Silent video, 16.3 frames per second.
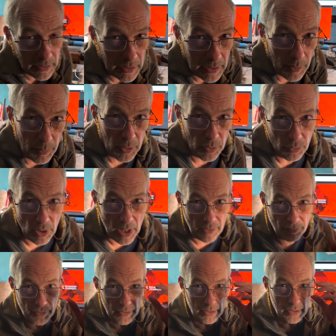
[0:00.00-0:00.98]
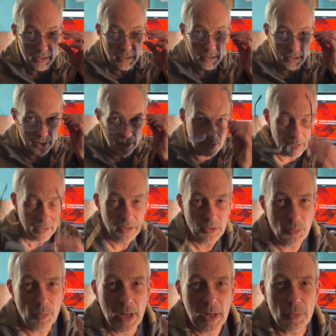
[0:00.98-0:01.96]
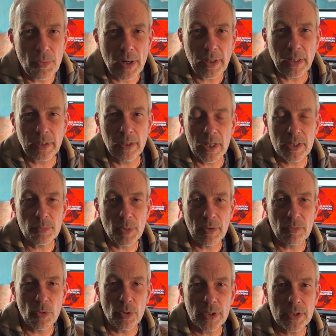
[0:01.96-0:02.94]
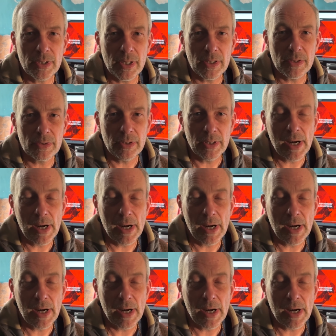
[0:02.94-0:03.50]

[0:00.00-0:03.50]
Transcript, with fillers: D W Draffin. You may recognize my voice as the